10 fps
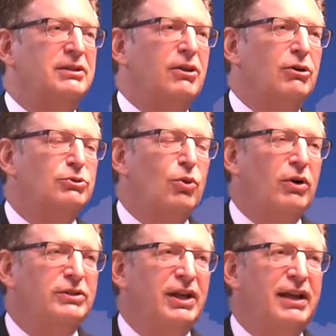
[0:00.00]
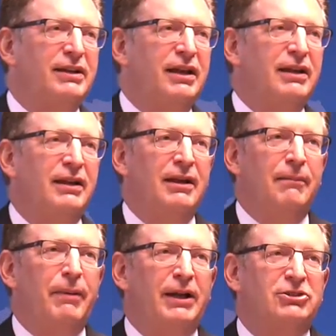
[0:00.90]
those wars ended,
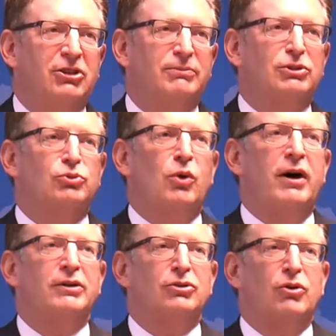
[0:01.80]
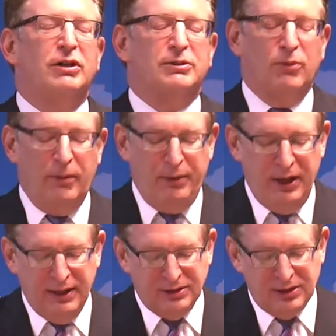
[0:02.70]
pendulum swung towards more
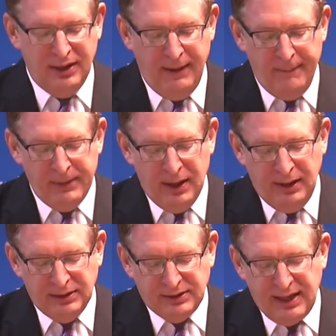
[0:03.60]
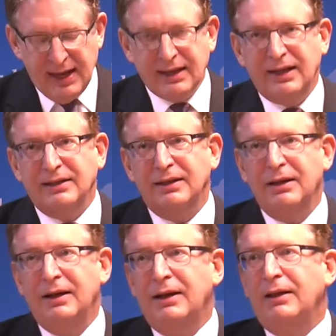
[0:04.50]
peace. Second,
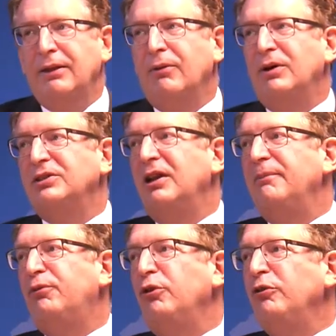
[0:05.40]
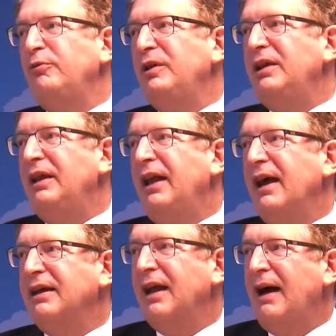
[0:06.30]
there was an improvement in
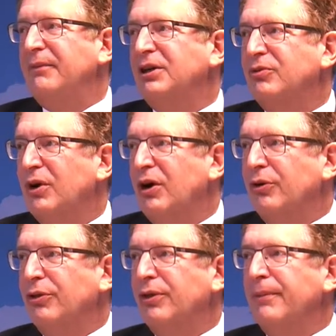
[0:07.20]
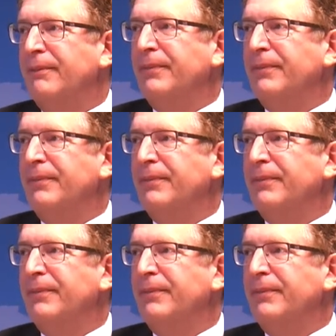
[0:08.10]
economic growth.